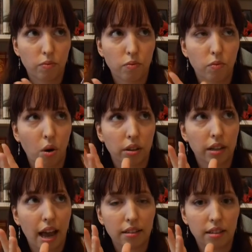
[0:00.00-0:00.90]

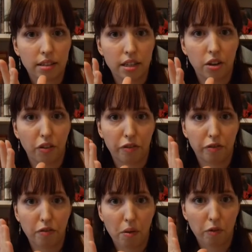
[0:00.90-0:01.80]
one entity of
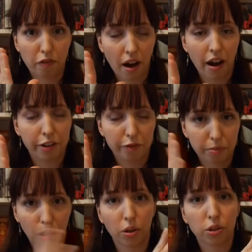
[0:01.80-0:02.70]
five
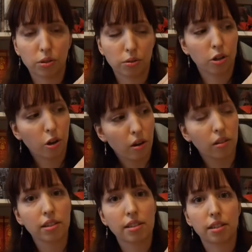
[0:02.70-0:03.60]
blonde
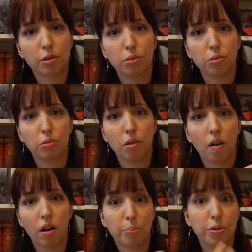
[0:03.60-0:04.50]
girls who
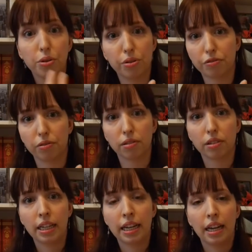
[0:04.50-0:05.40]
are
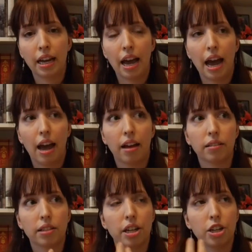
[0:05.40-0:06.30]
beautiful,
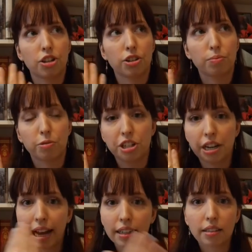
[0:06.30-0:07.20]
and they just
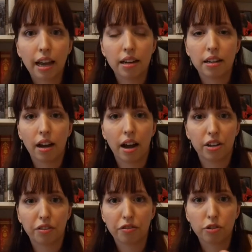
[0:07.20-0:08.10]
project any
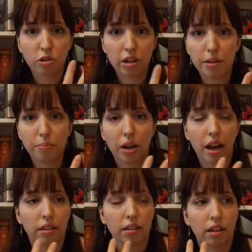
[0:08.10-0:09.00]
kind of dream
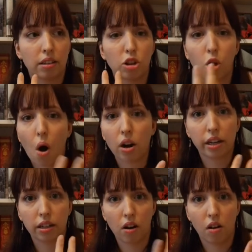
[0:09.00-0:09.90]
and
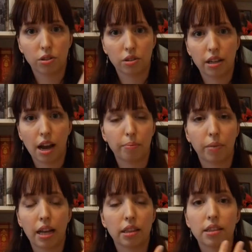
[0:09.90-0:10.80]
longing onto them,
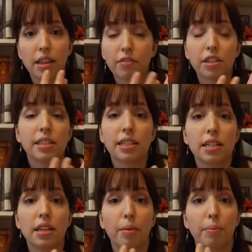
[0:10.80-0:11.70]
and never
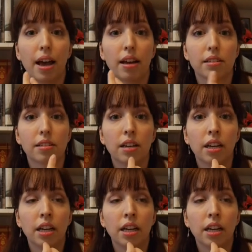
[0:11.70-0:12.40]
see them as